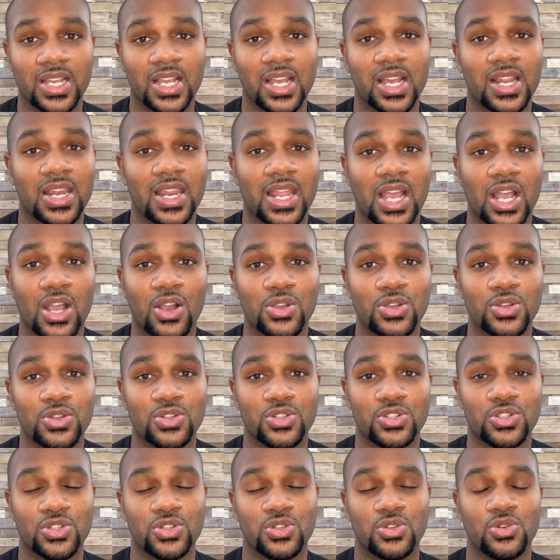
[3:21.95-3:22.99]
allow you
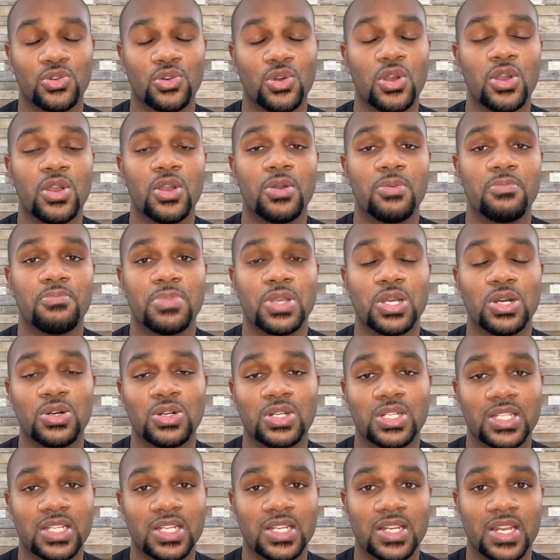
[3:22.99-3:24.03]
to
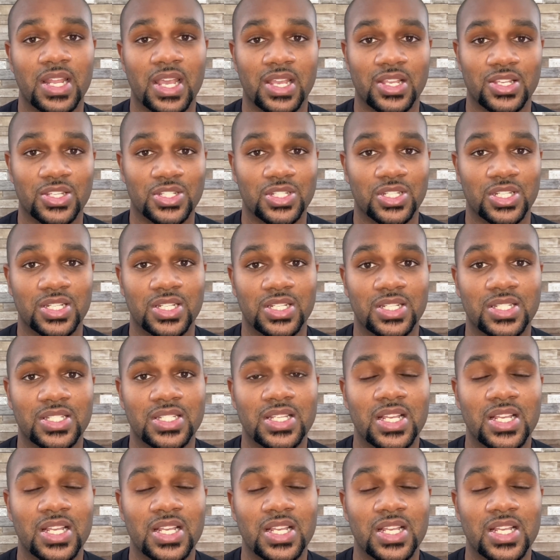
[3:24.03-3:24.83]
build connections